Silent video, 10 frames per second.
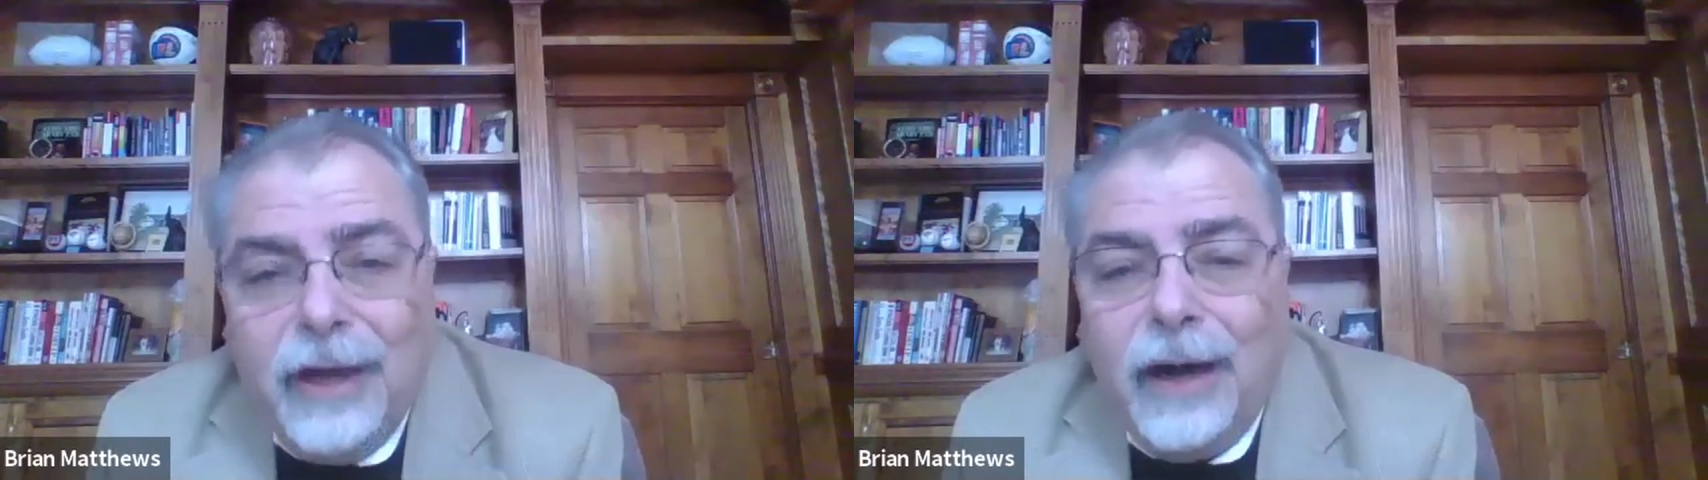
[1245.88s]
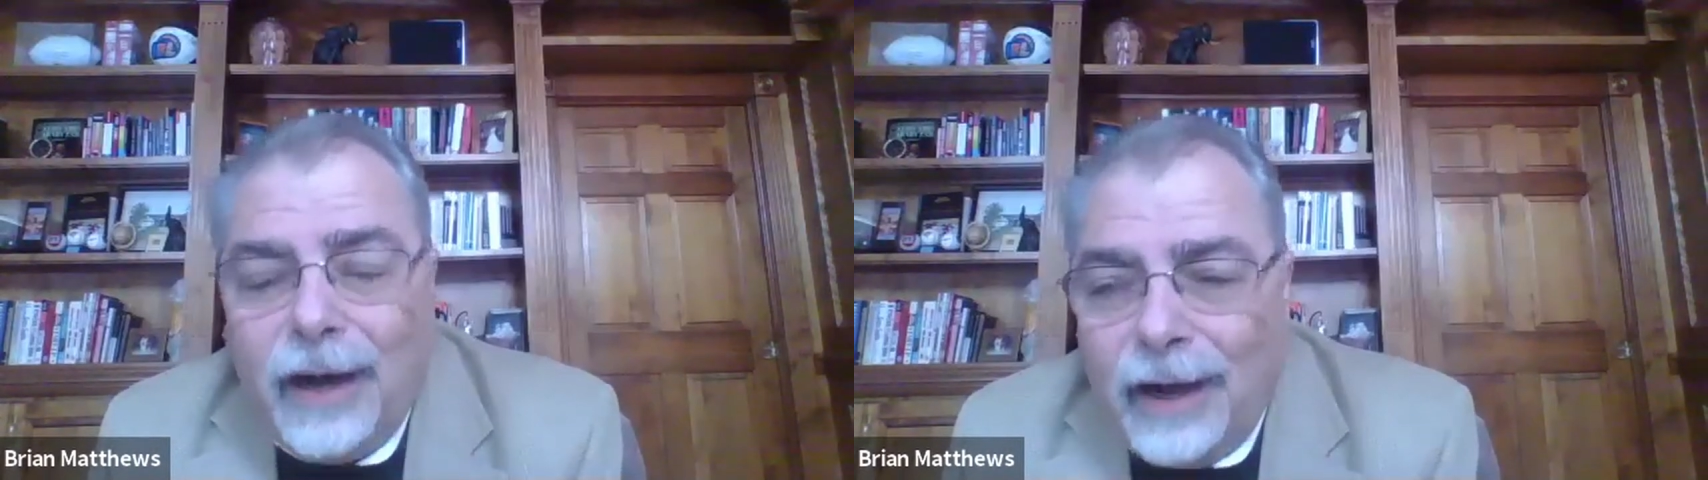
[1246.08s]

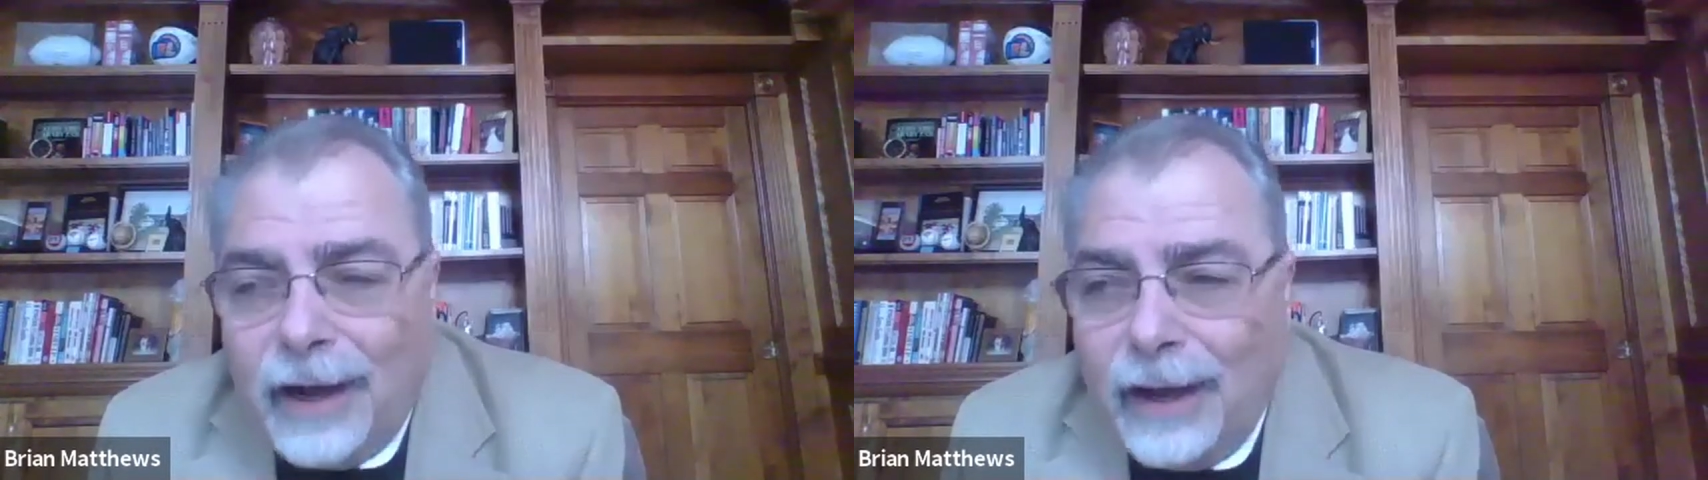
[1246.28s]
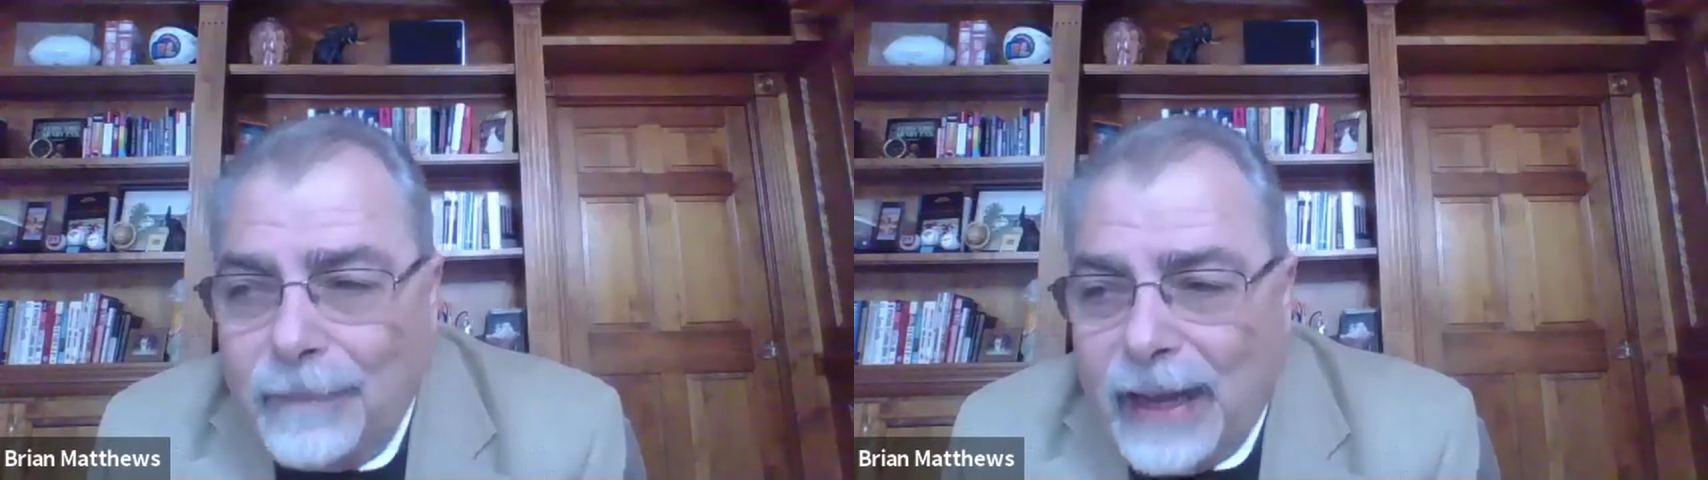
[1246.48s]

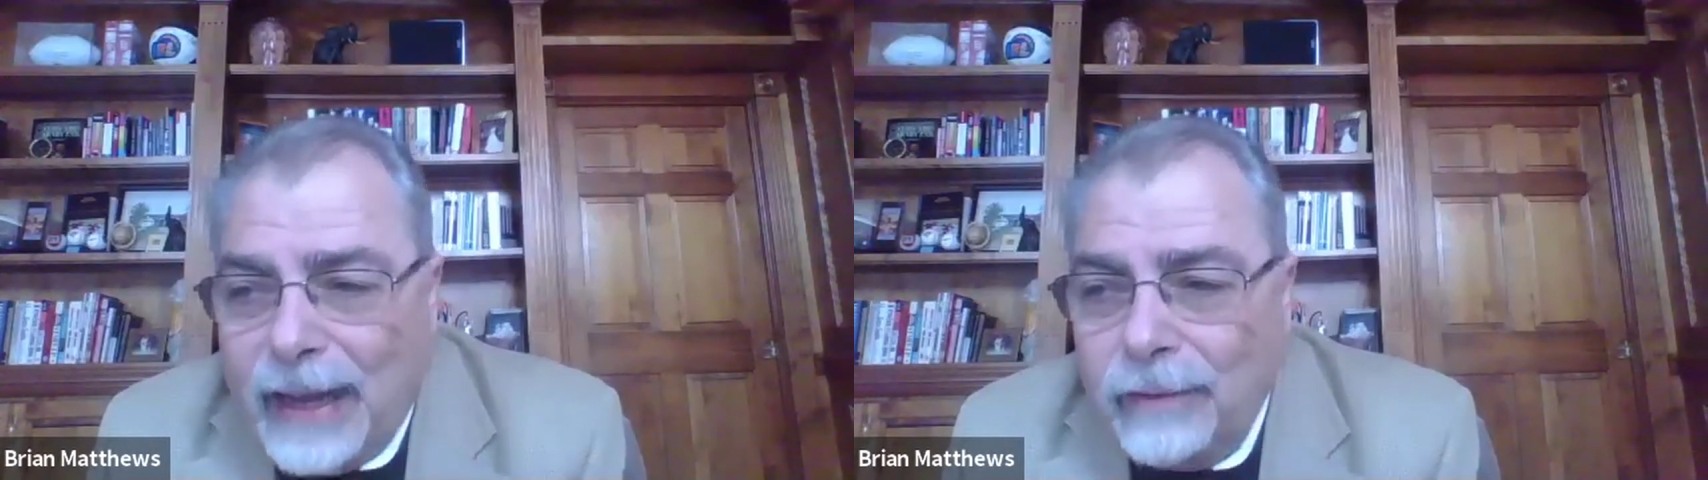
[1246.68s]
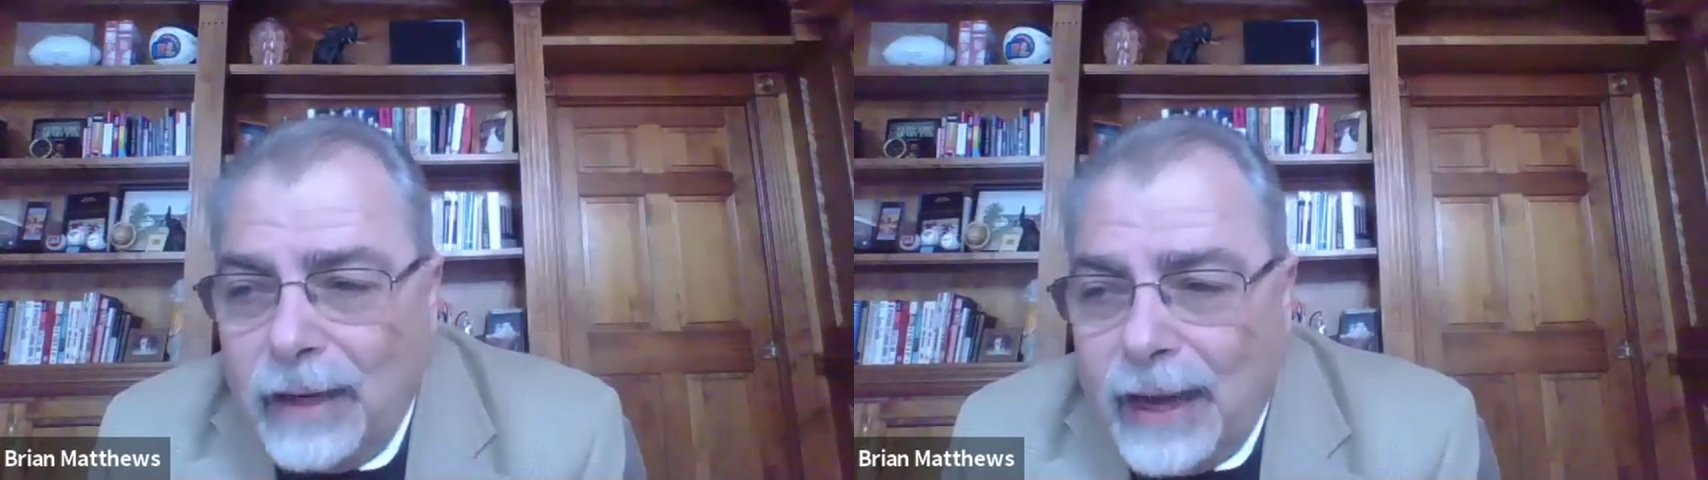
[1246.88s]
Um,
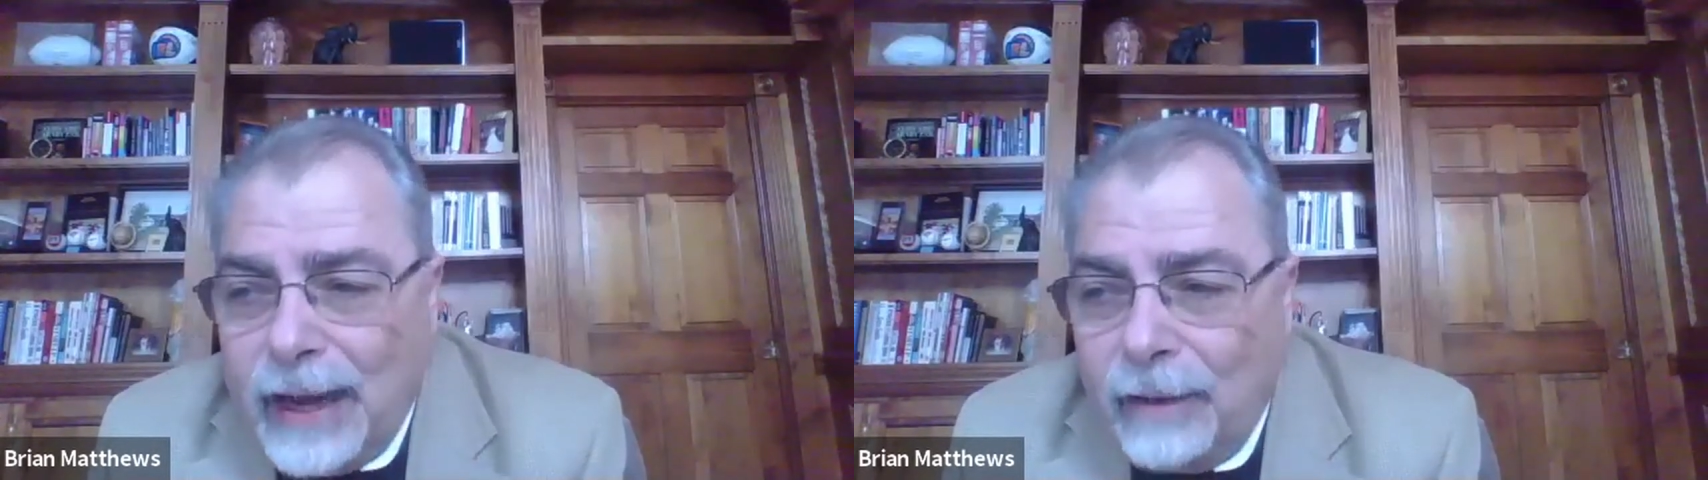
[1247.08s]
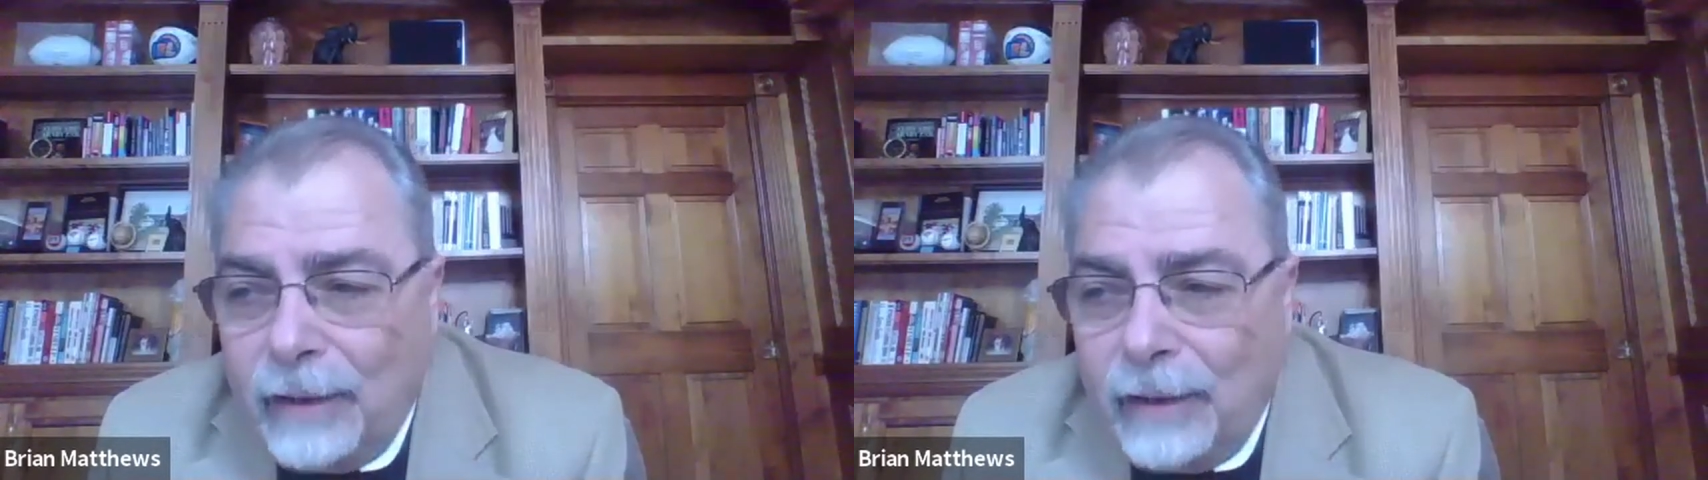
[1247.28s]
and, and